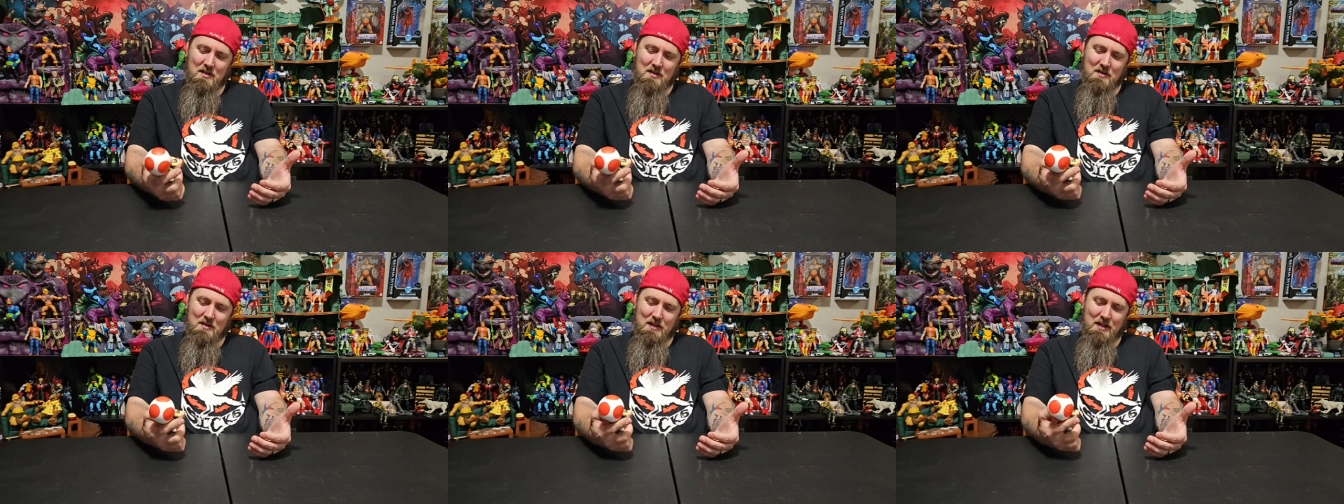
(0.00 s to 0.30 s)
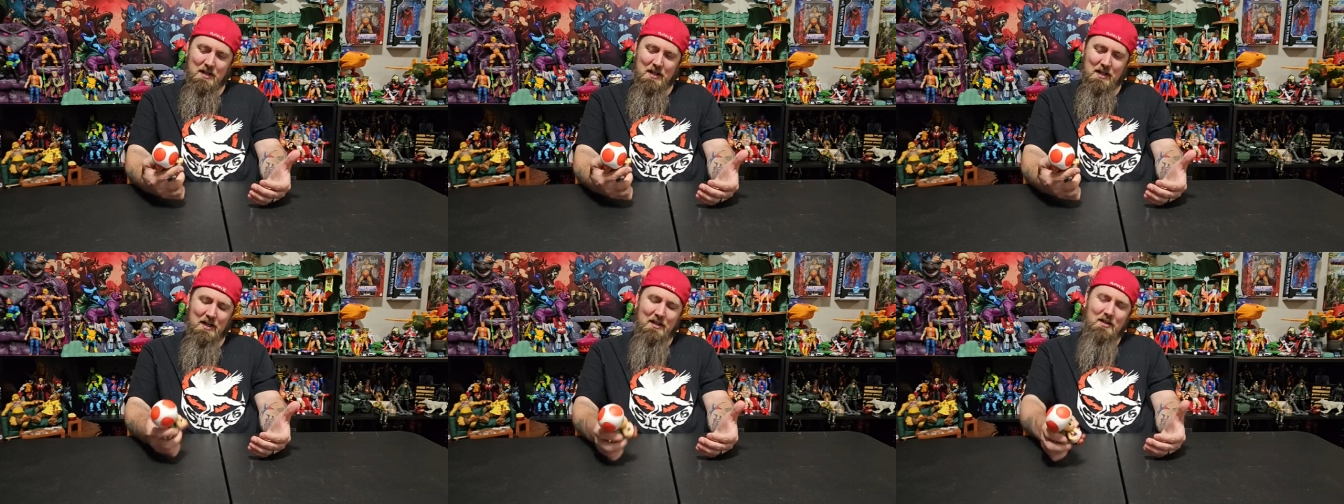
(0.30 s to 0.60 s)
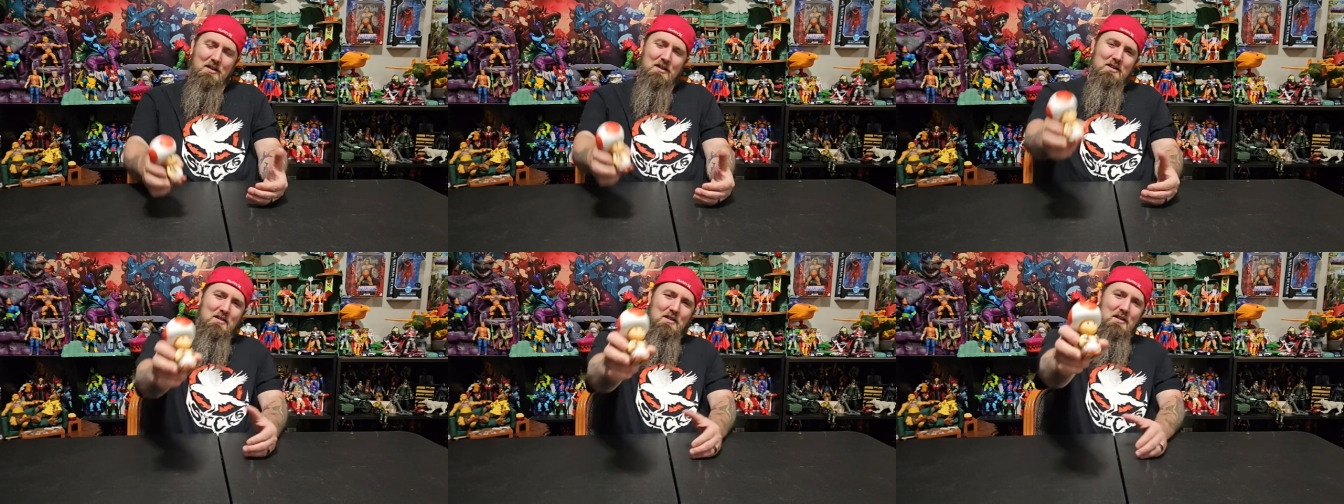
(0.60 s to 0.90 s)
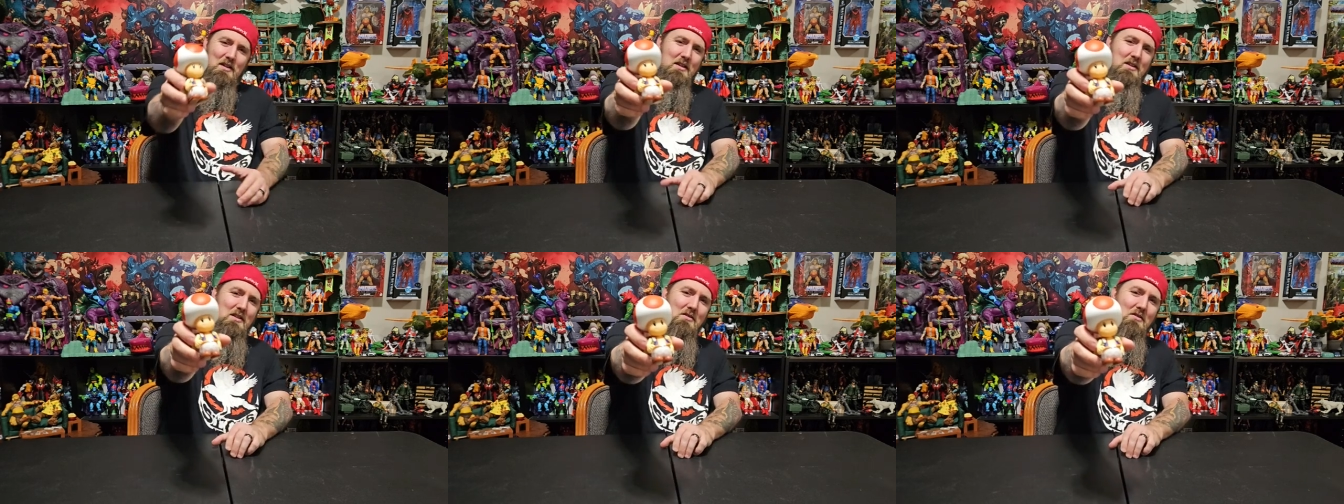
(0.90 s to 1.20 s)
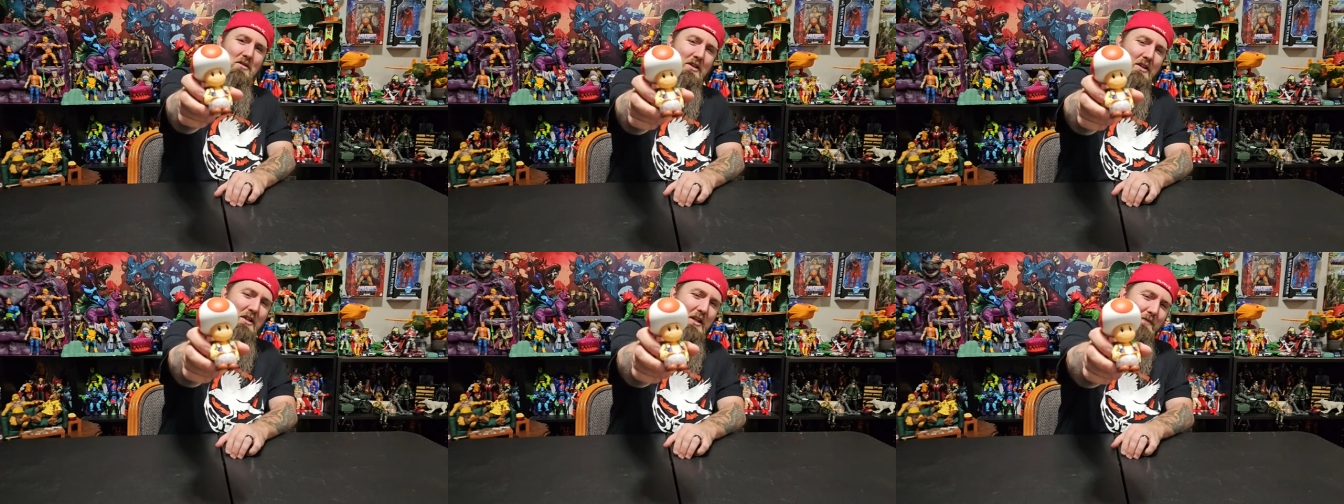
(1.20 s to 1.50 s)
Like, how can you
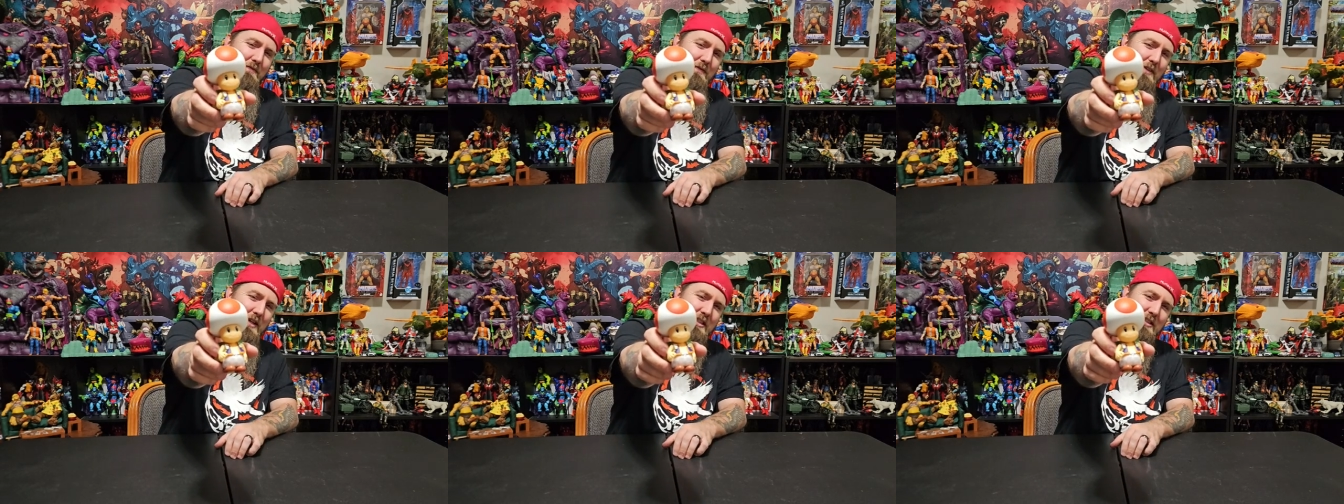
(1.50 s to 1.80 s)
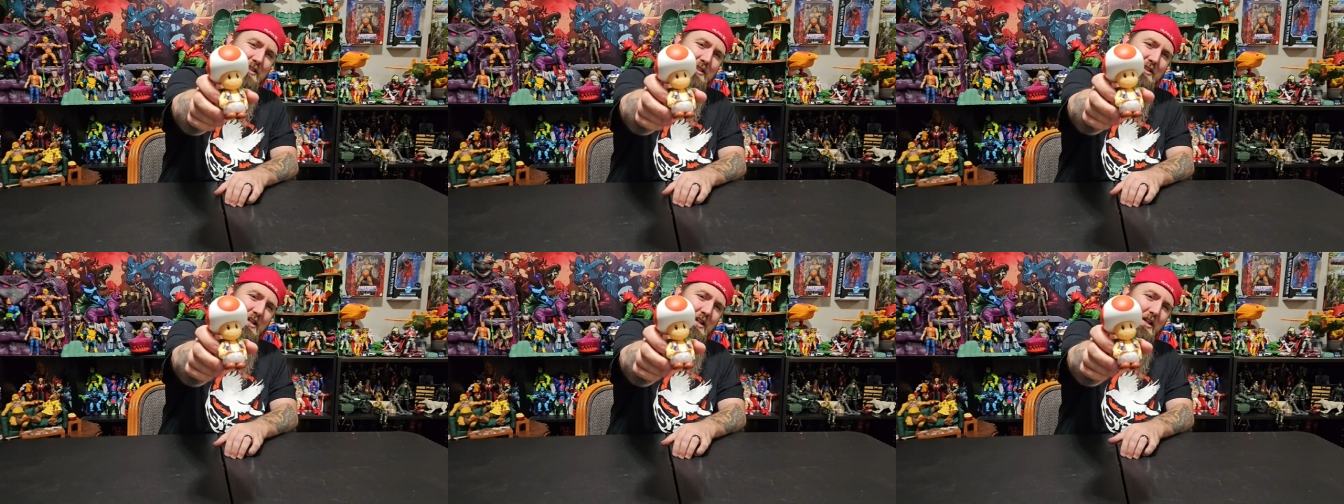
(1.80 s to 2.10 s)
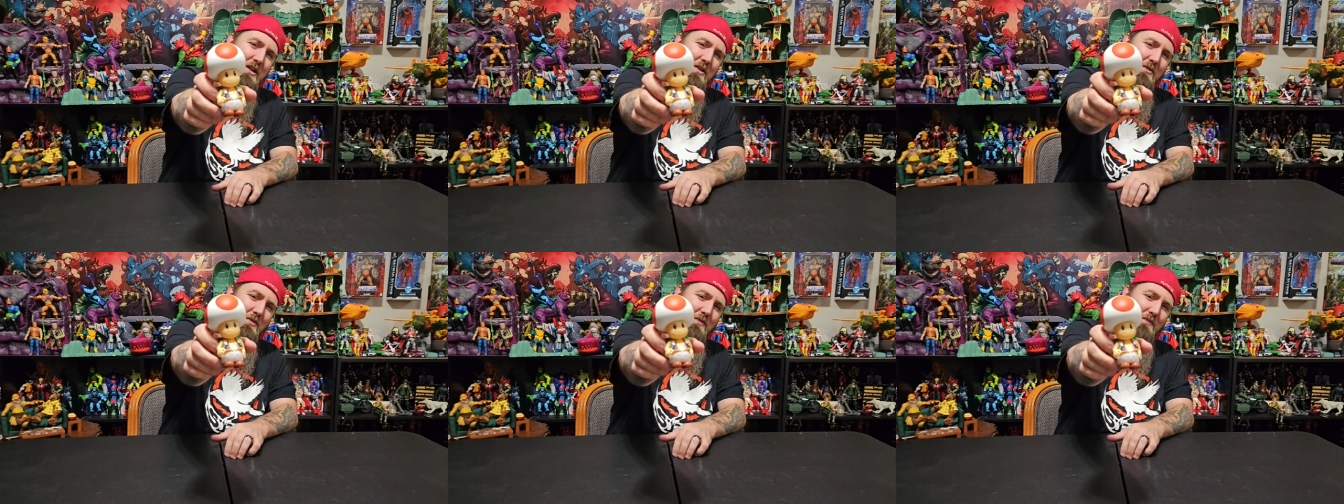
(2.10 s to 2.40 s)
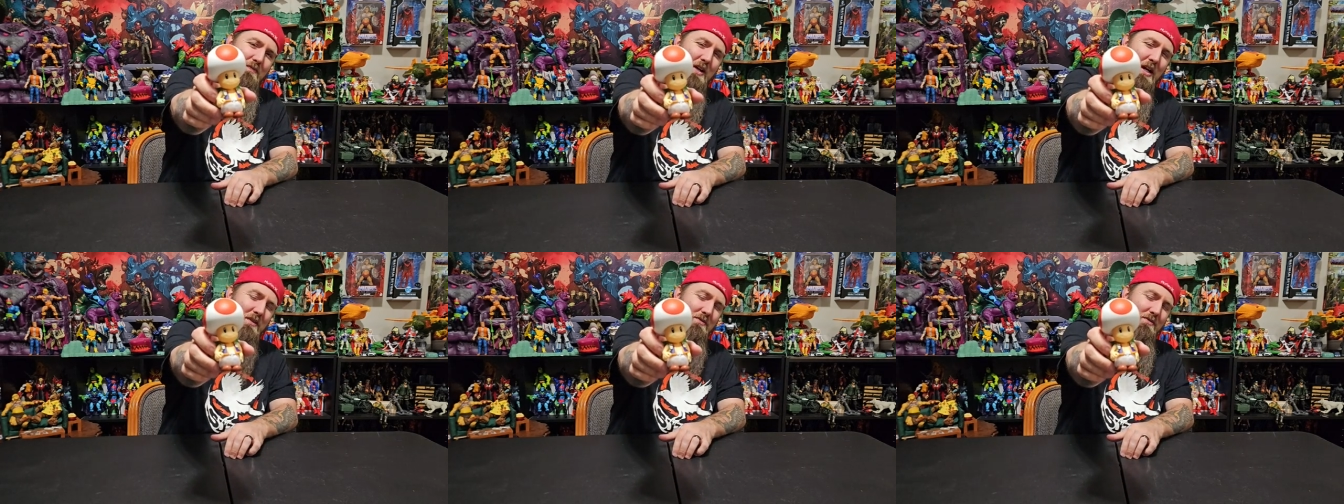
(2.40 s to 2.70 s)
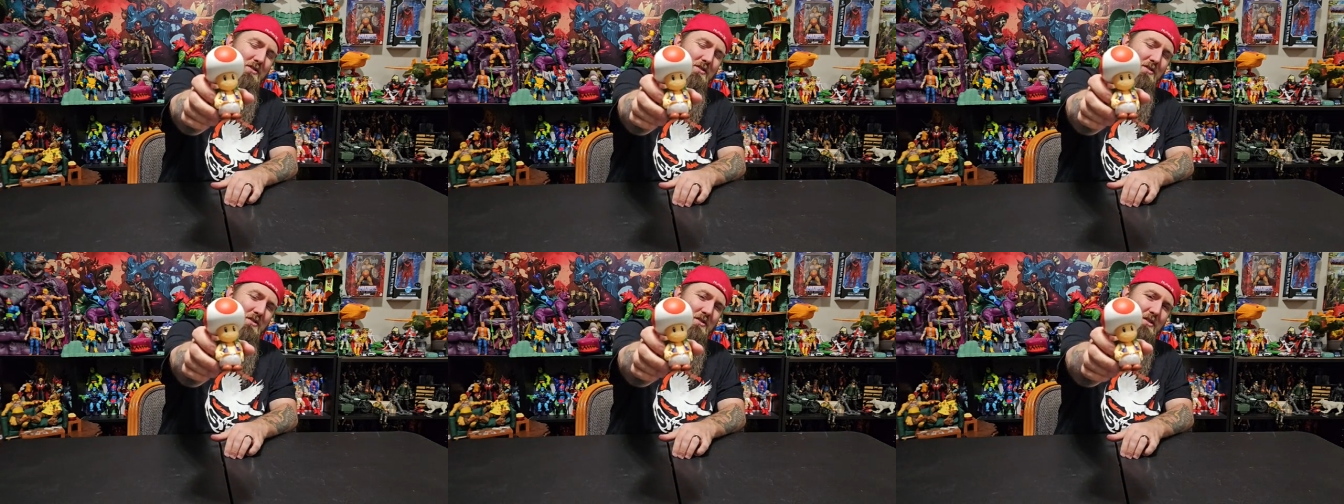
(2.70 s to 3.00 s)
look at that face and not go 5
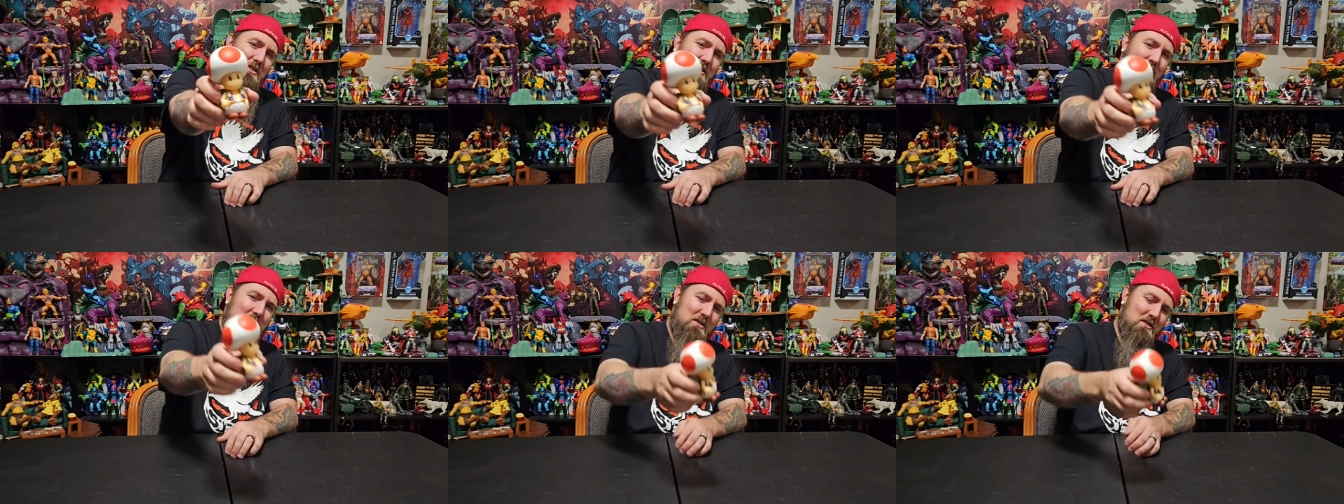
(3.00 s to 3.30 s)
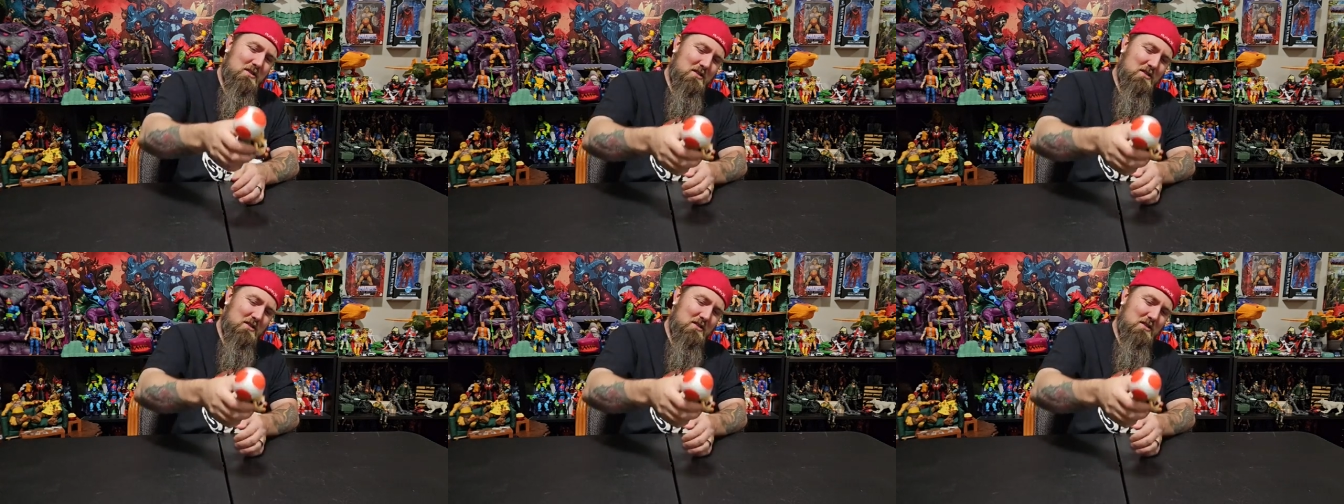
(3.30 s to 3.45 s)
stars?